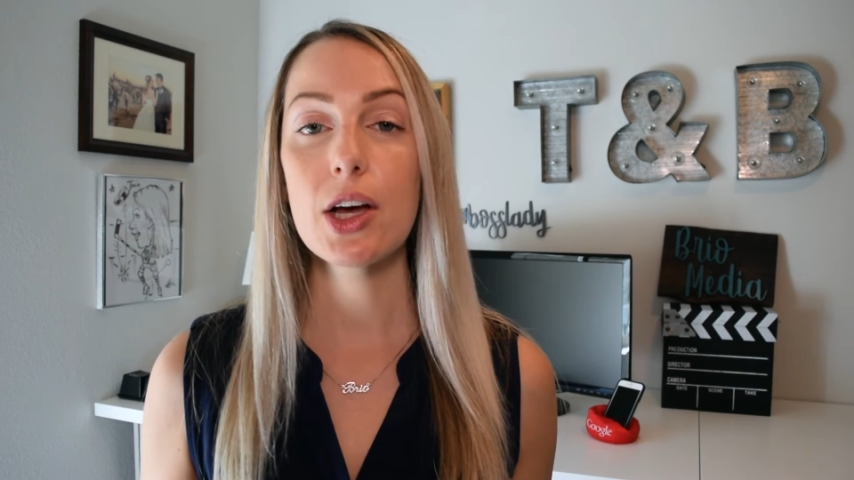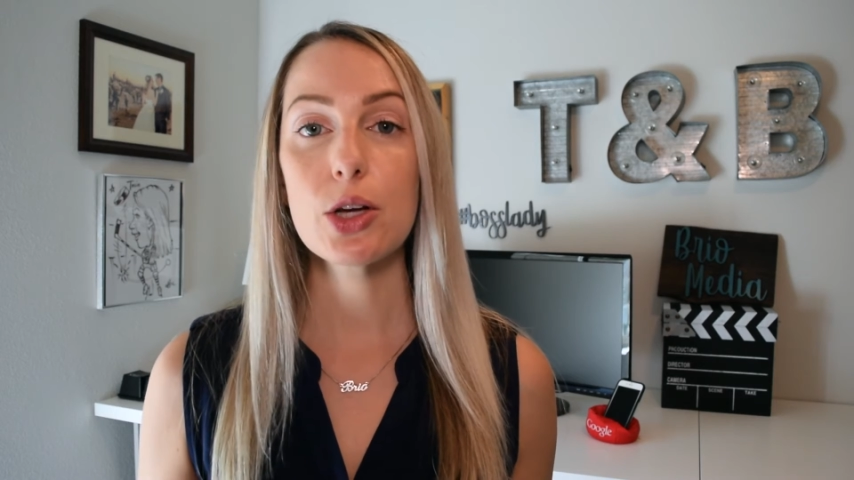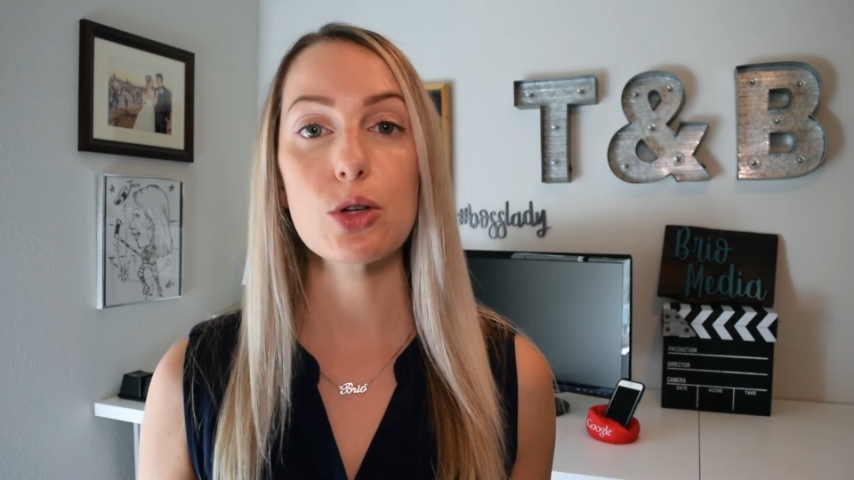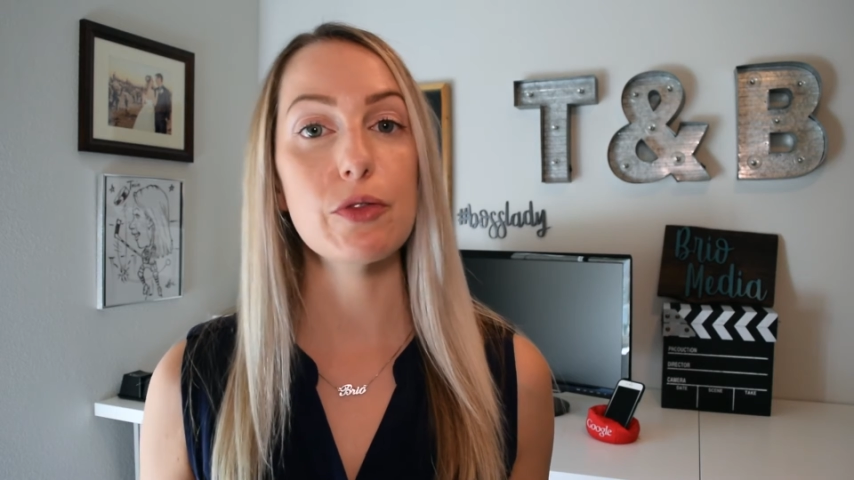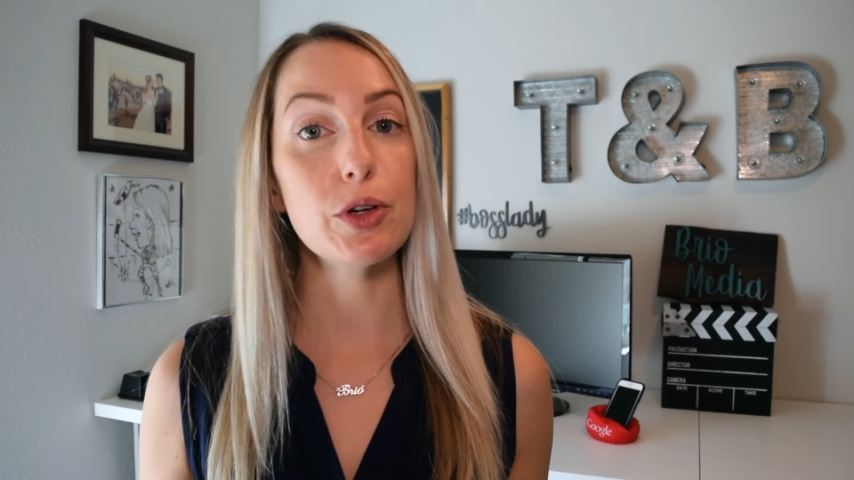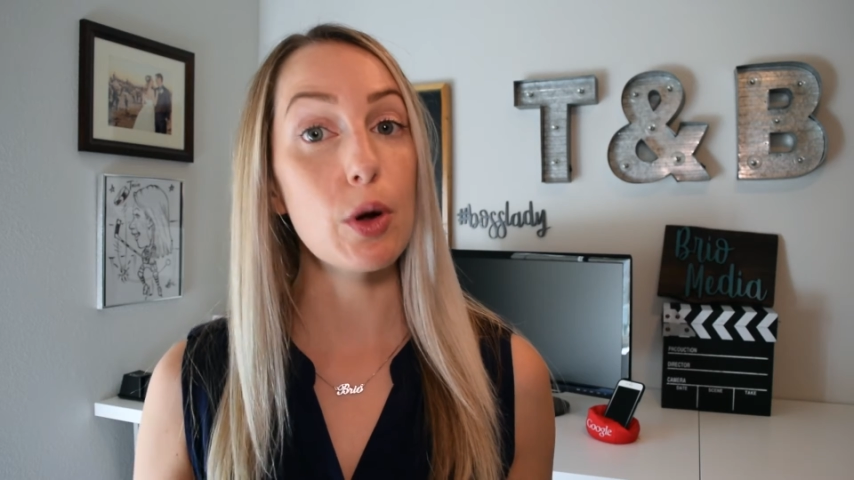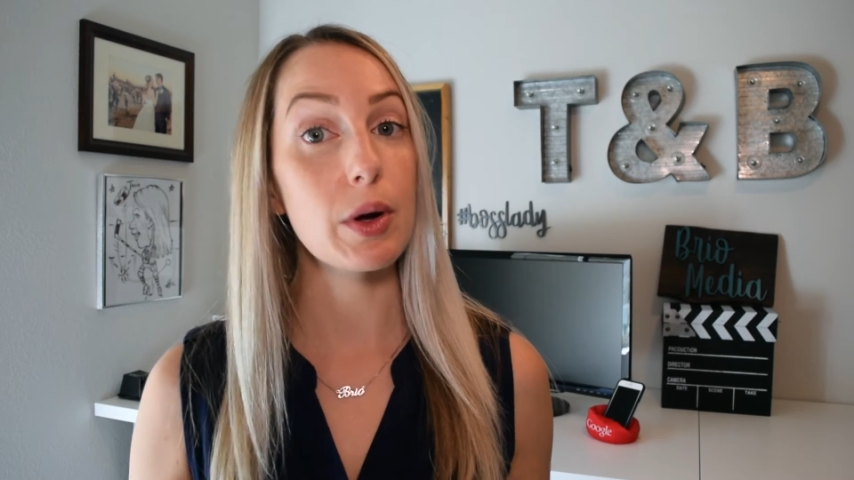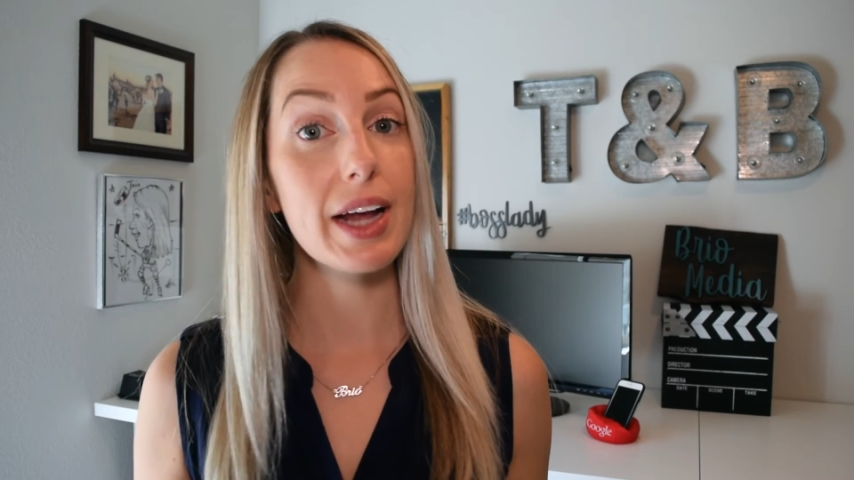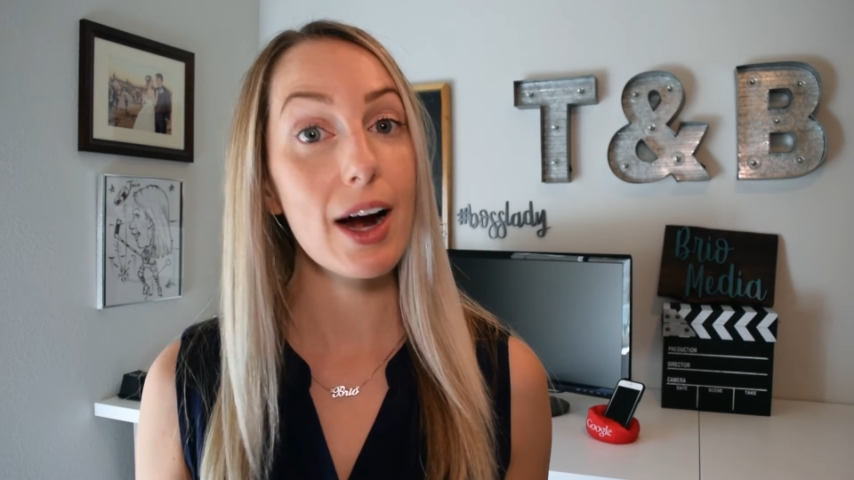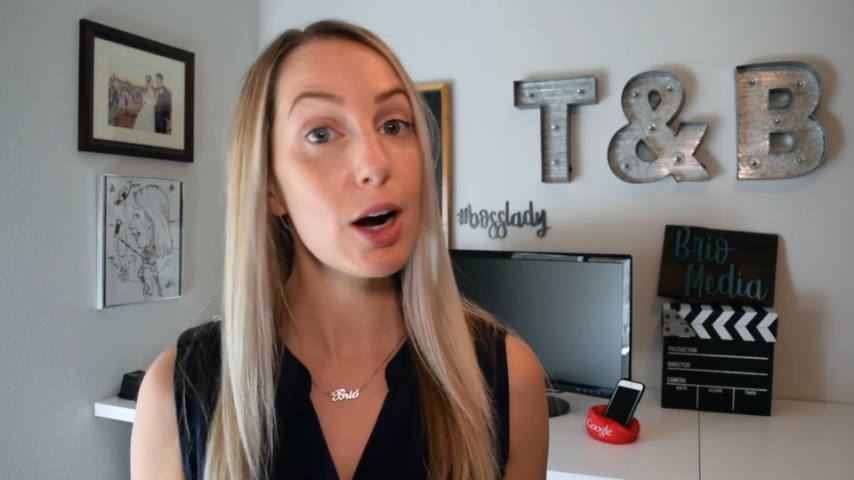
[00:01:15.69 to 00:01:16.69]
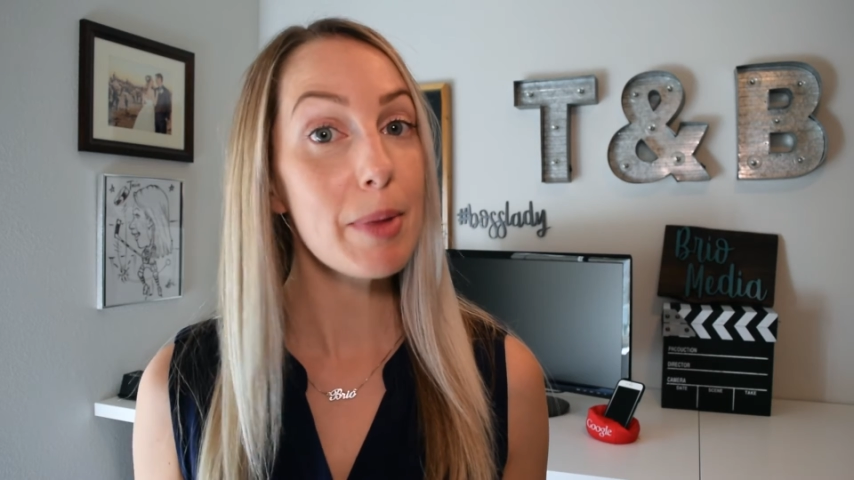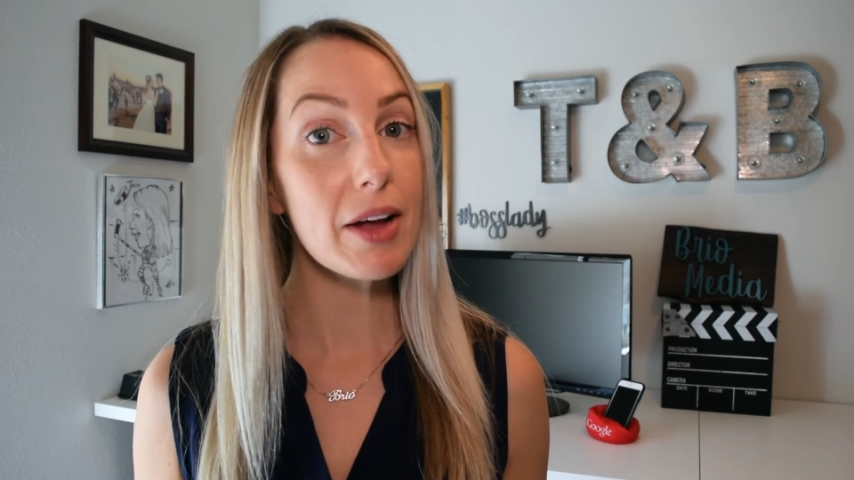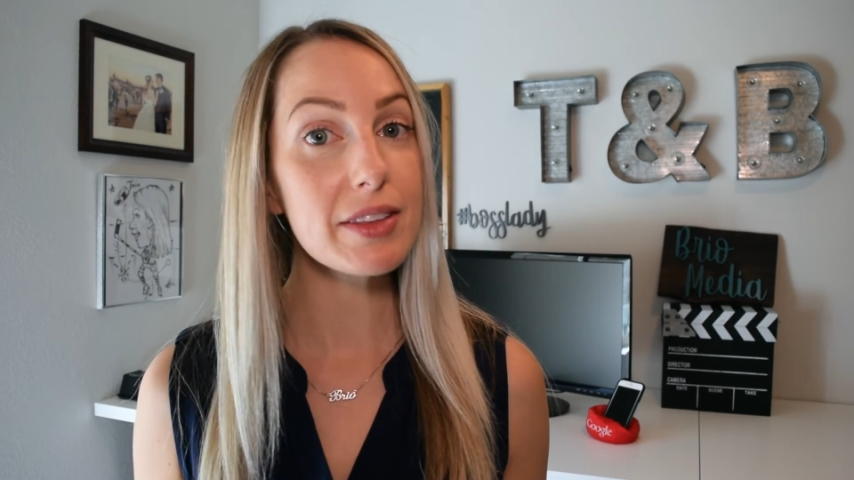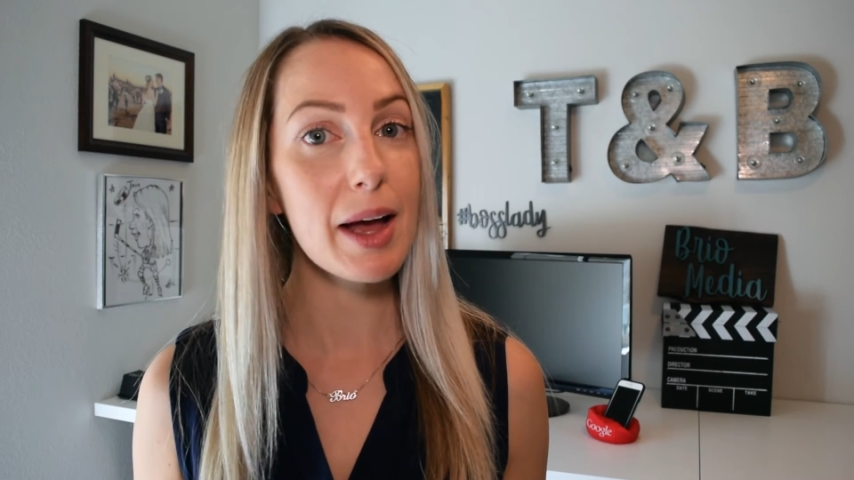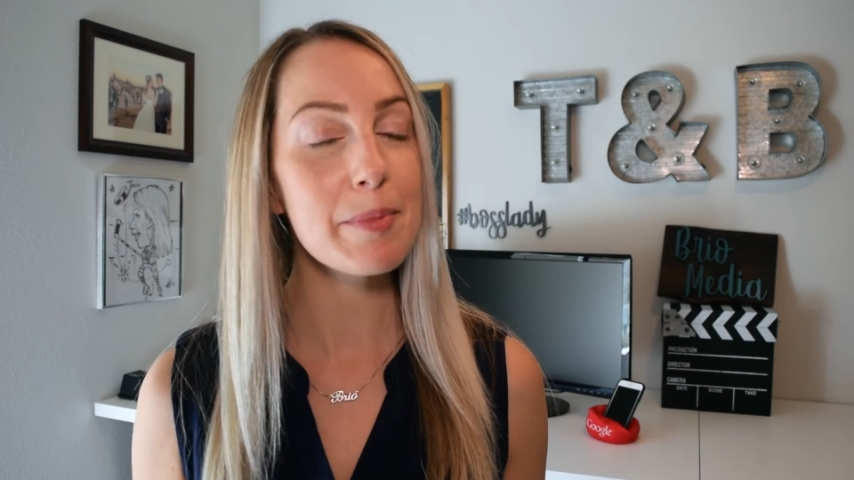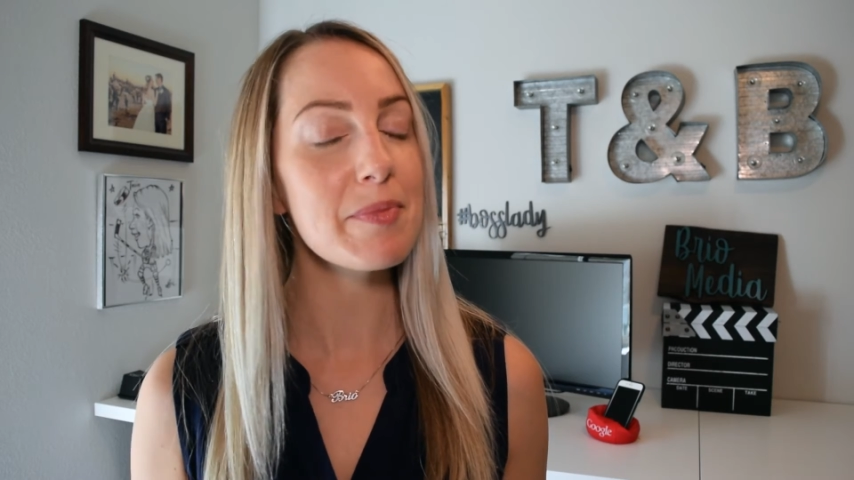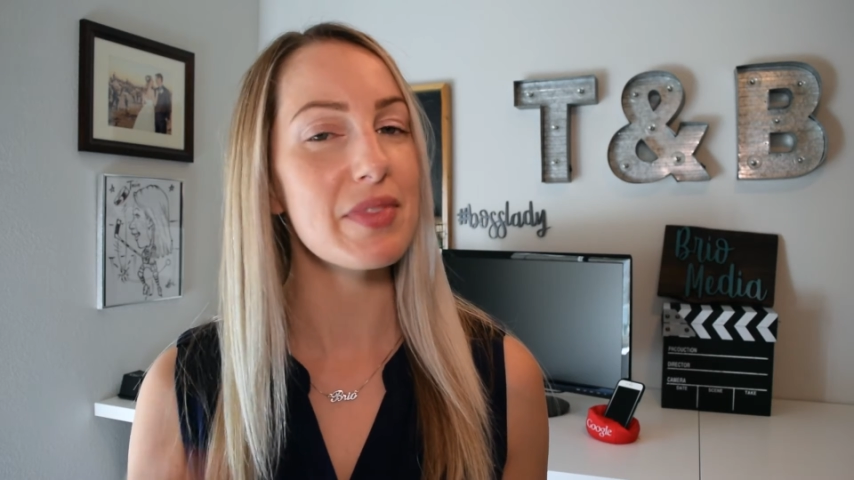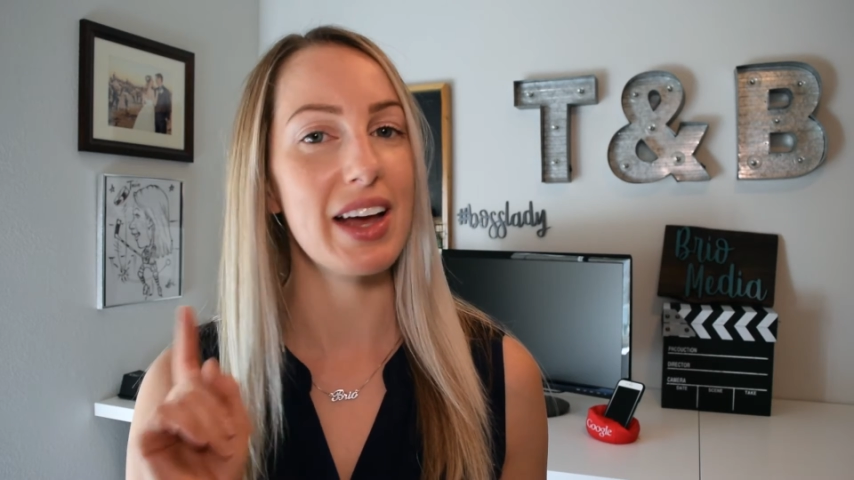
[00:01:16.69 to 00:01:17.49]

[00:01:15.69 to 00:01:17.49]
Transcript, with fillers: So if you don't care about them,